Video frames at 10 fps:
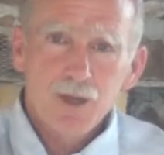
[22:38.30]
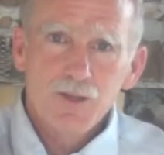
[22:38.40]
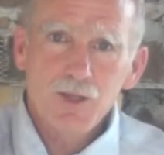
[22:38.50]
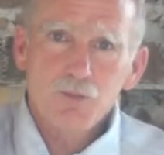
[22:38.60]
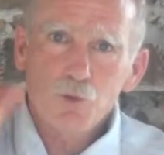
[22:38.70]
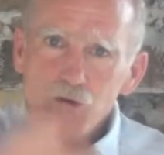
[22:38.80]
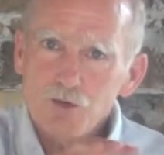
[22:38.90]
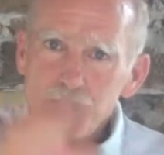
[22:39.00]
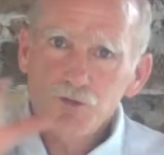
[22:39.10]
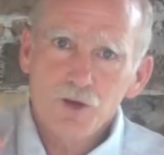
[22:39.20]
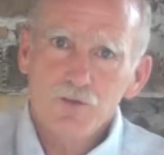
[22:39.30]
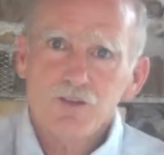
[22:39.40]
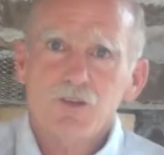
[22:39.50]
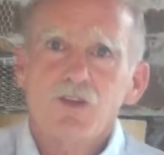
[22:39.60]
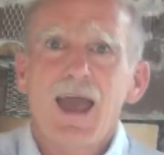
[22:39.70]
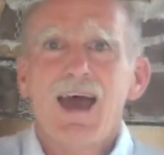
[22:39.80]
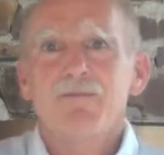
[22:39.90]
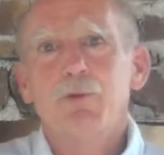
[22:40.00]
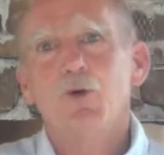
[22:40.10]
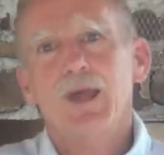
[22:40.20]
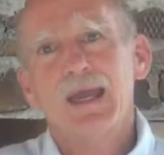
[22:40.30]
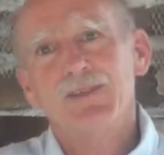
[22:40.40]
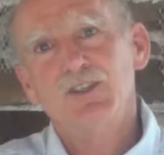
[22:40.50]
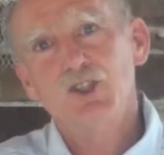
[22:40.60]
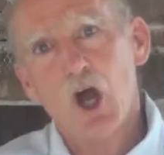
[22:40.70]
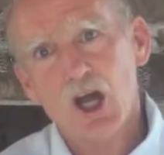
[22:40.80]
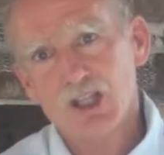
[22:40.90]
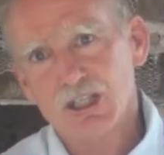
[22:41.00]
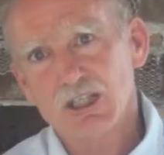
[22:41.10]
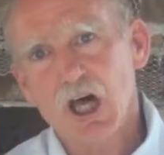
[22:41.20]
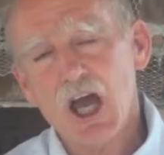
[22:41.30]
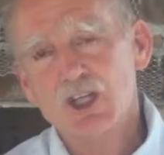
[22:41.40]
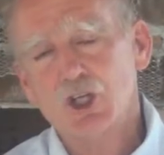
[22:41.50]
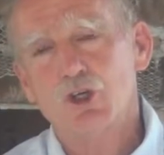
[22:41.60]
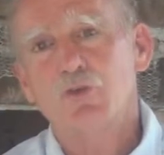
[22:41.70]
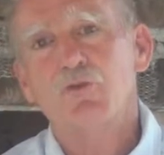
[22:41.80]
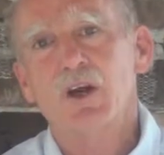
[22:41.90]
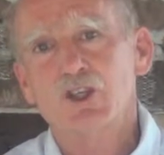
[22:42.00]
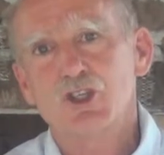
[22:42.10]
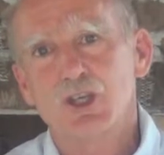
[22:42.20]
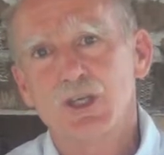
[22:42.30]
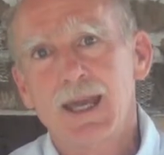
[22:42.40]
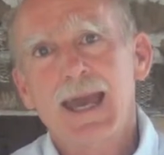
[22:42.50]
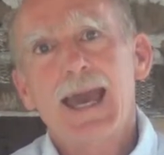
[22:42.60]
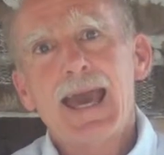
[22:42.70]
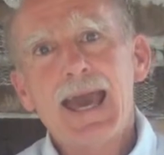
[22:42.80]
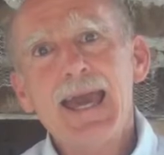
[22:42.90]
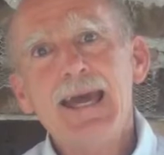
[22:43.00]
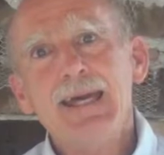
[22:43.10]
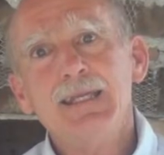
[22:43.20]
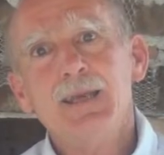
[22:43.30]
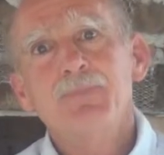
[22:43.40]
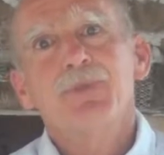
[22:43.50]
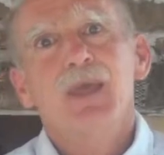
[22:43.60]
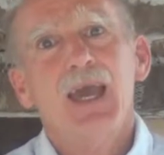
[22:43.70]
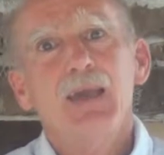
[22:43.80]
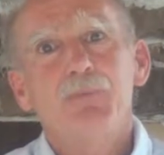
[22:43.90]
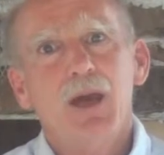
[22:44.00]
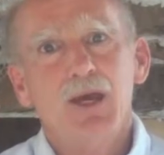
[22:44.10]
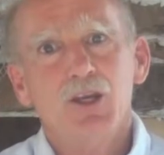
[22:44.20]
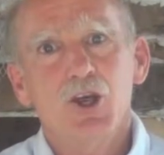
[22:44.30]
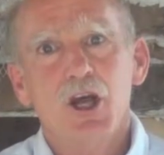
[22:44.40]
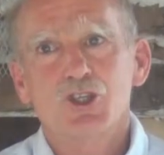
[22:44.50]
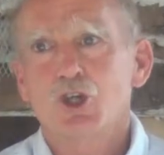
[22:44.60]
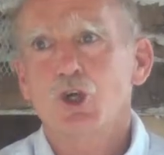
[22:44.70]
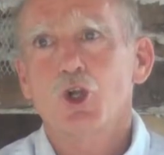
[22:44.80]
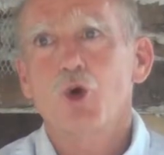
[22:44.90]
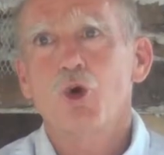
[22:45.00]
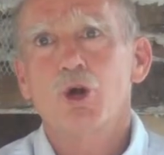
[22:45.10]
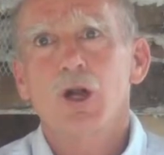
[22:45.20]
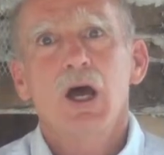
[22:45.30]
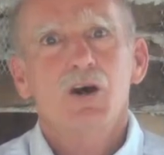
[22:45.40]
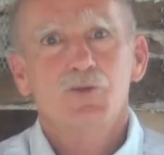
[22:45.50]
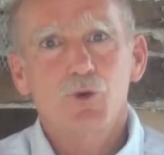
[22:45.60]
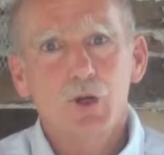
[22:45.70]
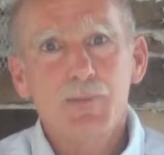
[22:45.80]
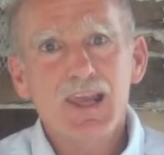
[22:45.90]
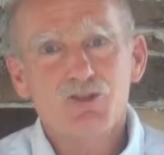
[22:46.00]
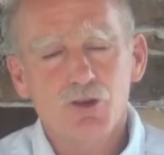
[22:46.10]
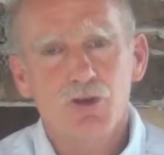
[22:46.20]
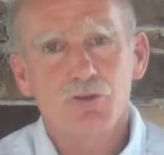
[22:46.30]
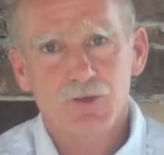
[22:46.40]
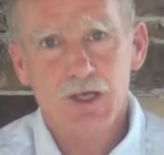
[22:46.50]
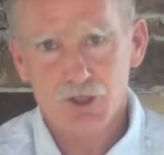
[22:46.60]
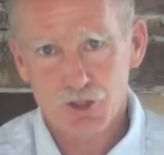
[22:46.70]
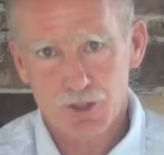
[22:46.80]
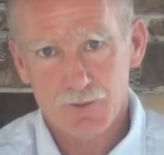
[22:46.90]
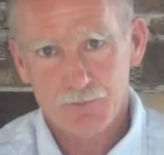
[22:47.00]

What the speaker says: that worship services have both a doxological function and a pedagogical or formational function.